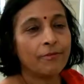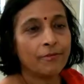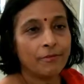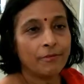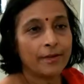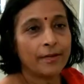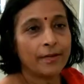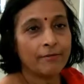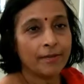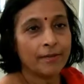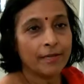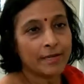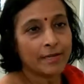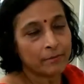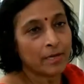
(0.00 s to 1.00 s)
very, very
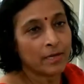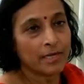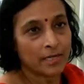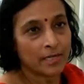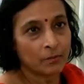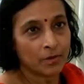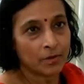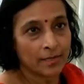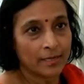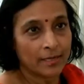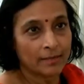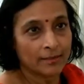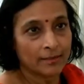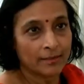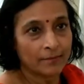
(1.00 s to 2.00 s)
remarkable
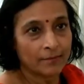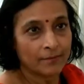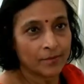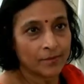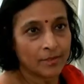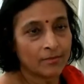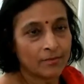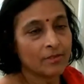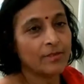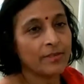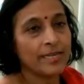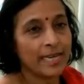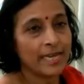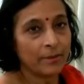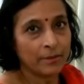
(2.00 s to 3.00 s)
doctor. So I was very
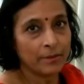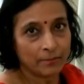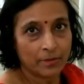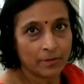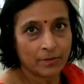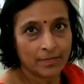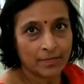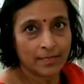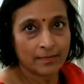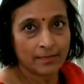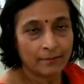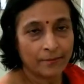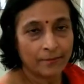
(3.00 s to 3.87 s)
happy about that.